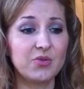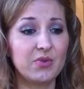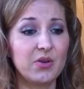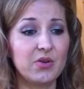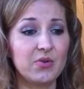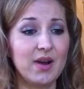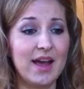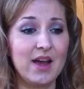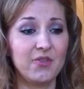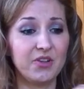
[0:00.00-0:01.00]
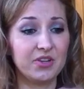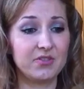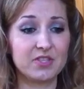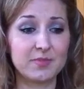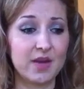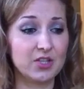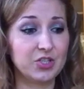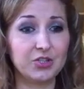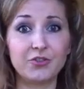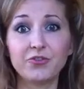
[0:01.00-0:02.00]
don't know how they're going to respond
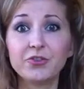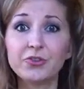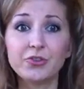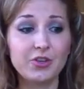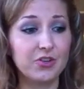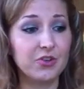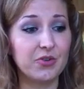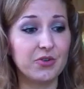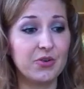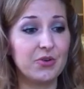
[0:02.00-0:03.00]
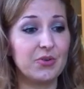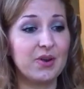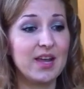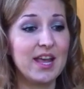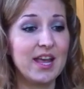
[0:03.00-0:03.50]
to your food. You don't know,